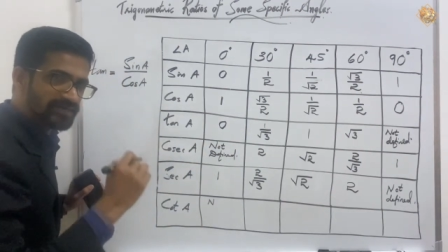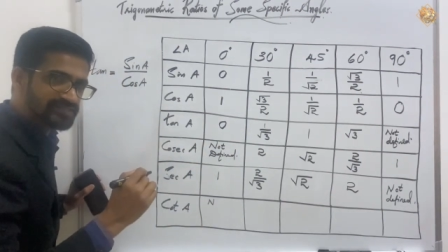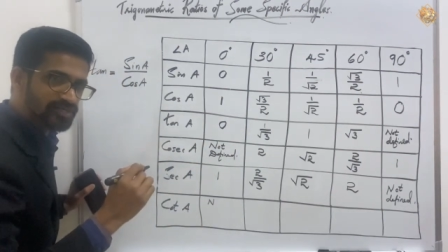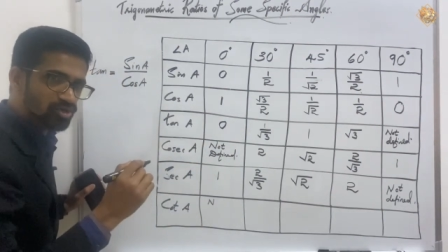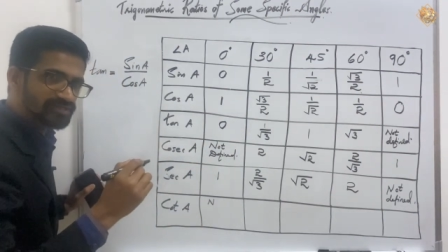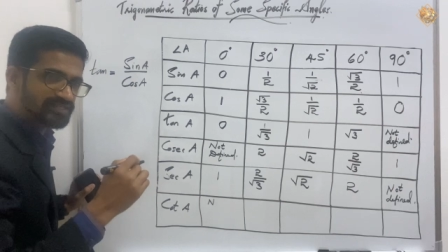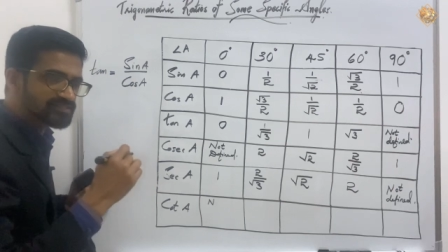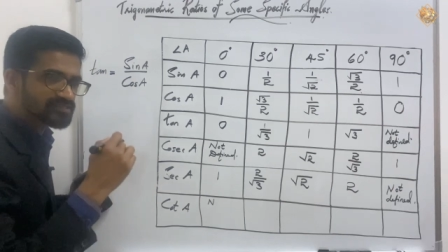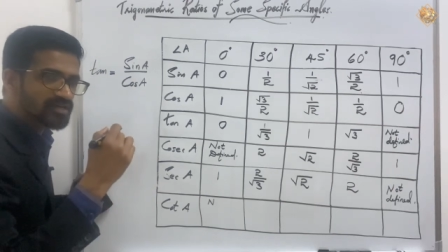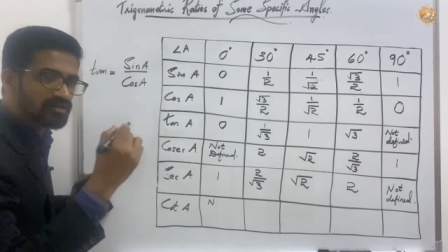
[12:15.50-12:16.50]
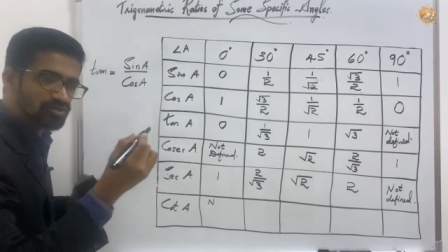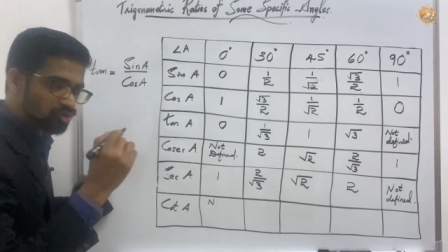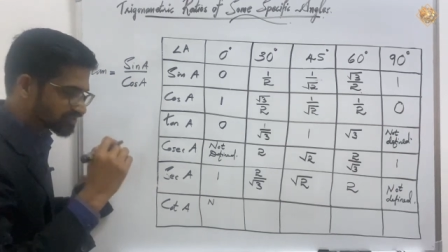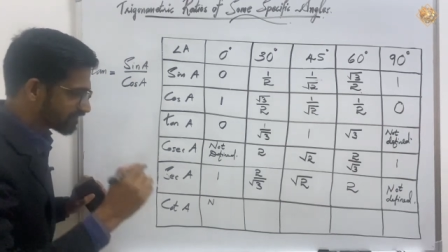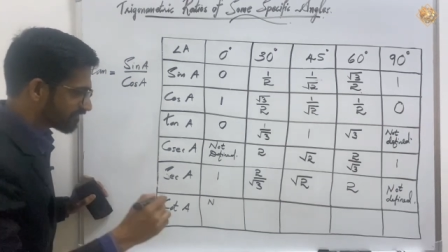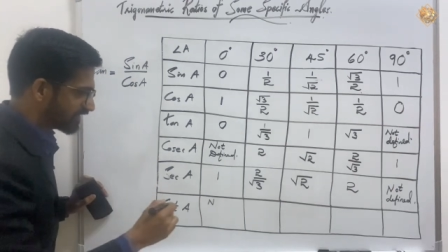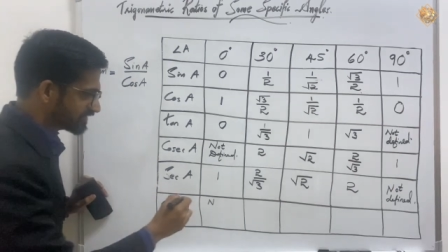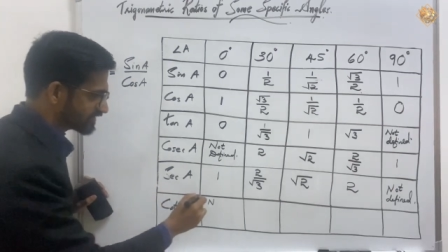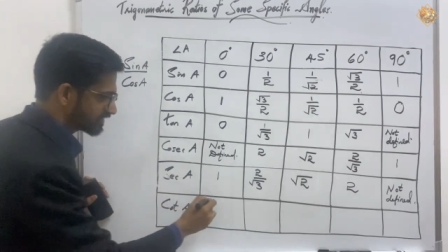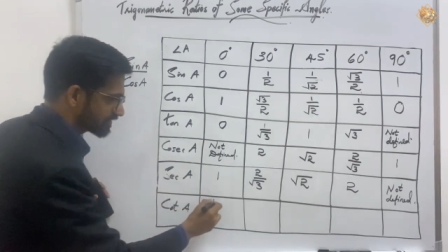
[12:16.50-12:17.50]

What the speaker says: by 0 it is not defined.